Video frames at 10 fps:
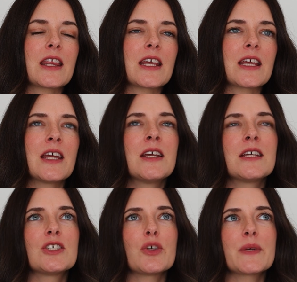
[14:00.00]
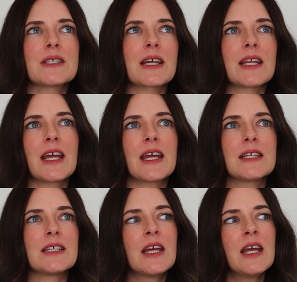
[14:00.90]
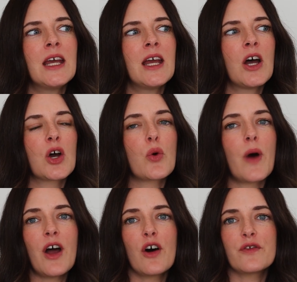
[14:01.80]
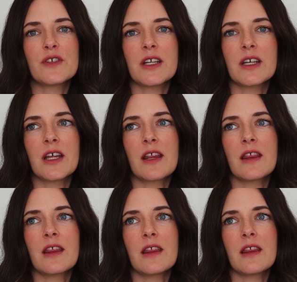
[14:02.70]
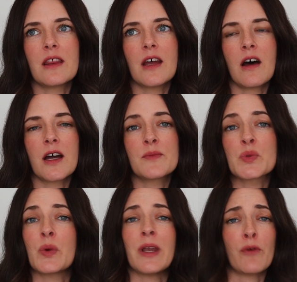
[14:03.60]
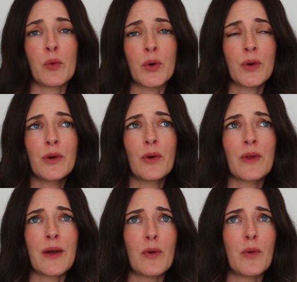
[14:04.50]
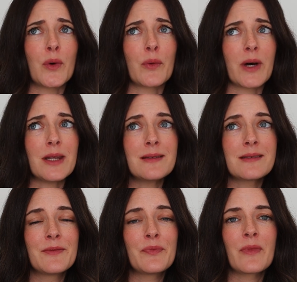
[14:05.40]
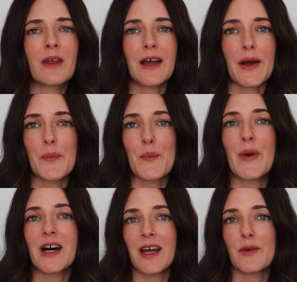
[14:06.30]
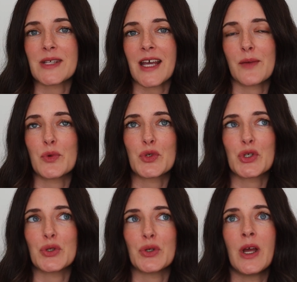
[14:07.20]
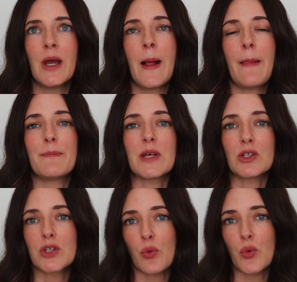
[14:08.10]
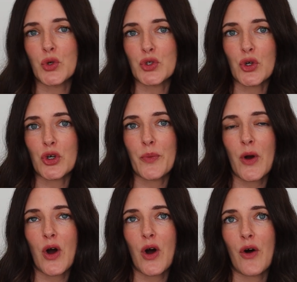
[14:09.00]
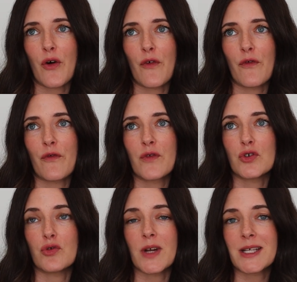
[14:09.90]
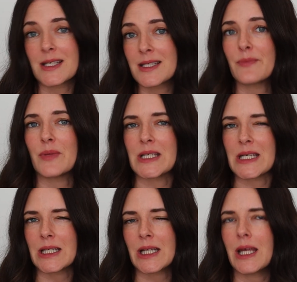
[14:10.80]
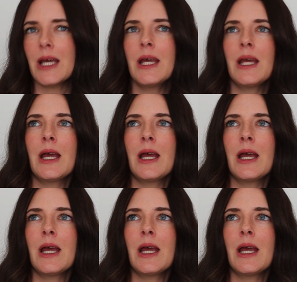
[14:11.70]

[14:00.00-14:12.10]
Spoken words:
think shopping secondhand, quite often the items were never worn, or they were worn once. But I was able to build a wardrobe of dresses in particular